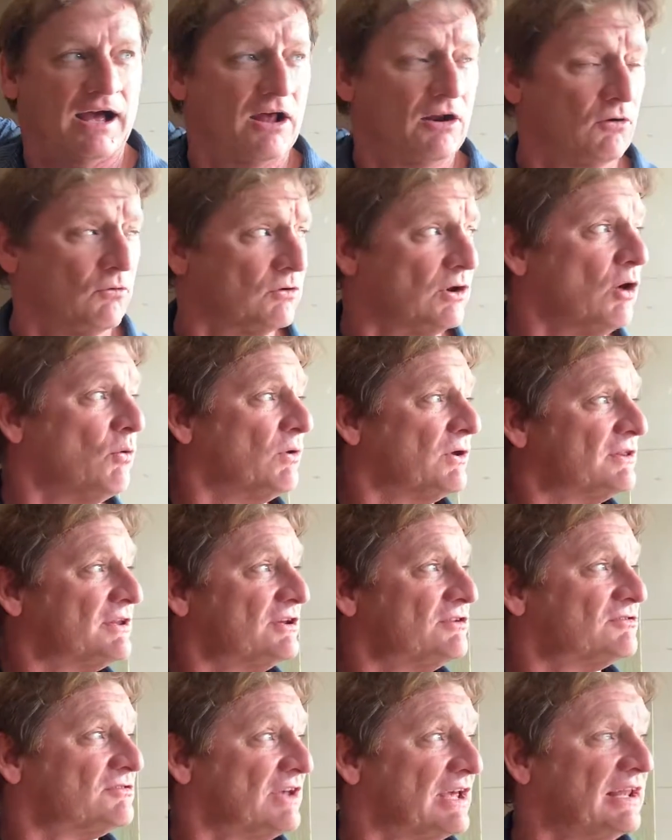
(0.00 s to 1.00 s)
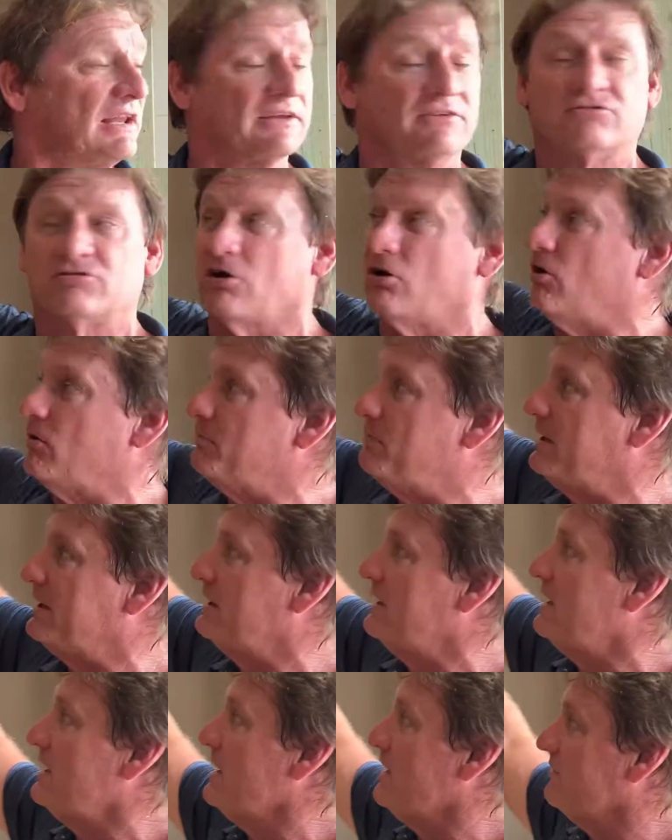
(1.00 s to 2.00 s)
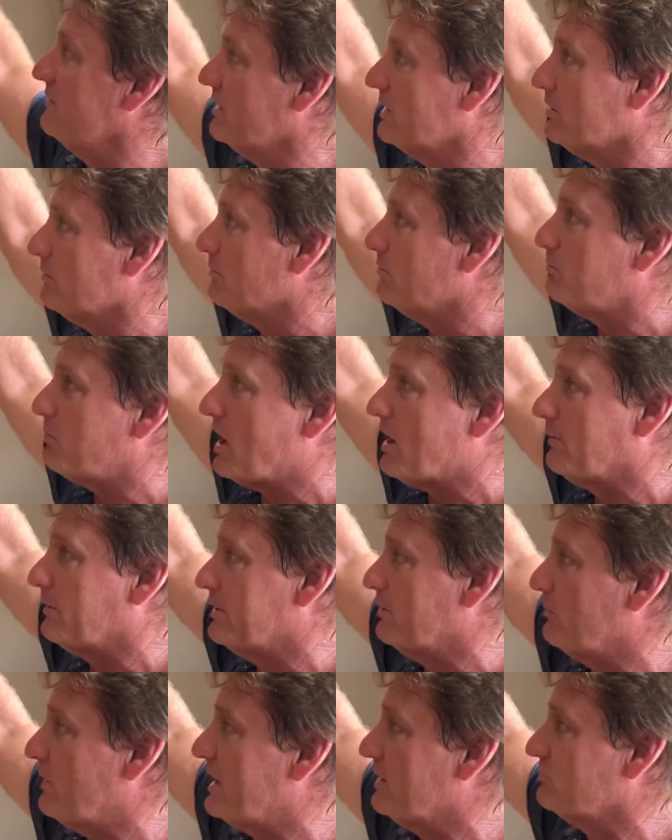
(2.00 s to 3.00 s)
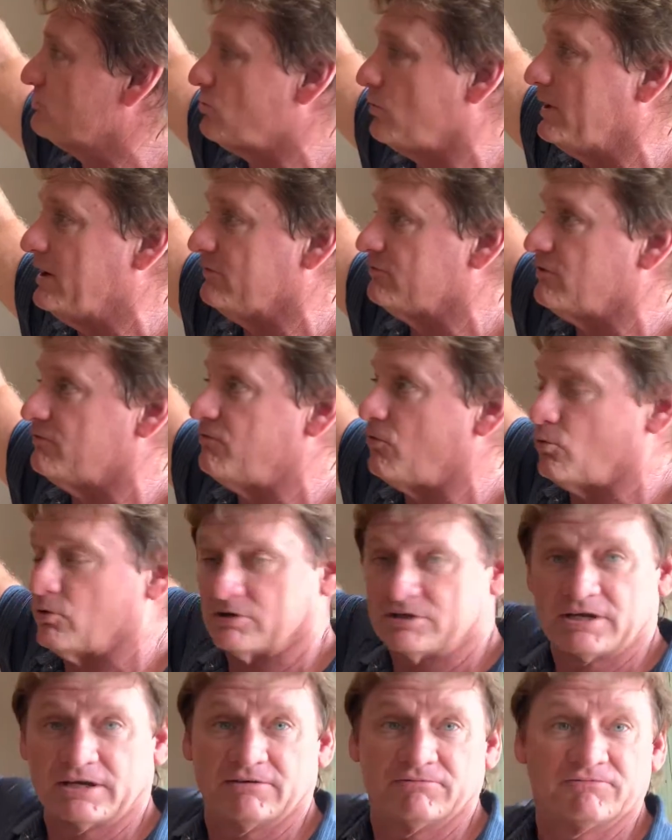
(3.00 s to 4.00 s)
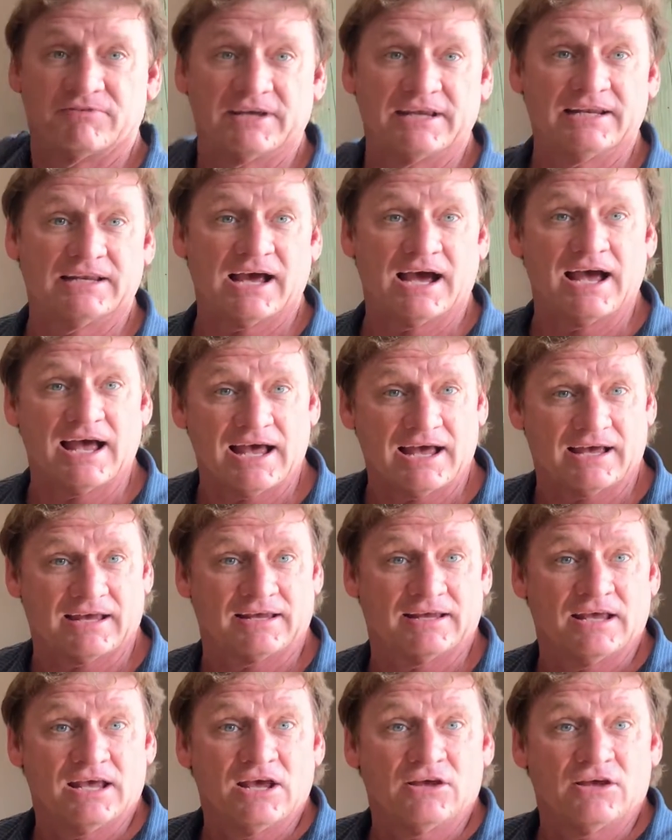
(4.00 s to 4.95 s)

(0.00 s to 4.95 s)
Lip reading: I don't know what these ceilings are, but they're probably around 12 to 14 feet high.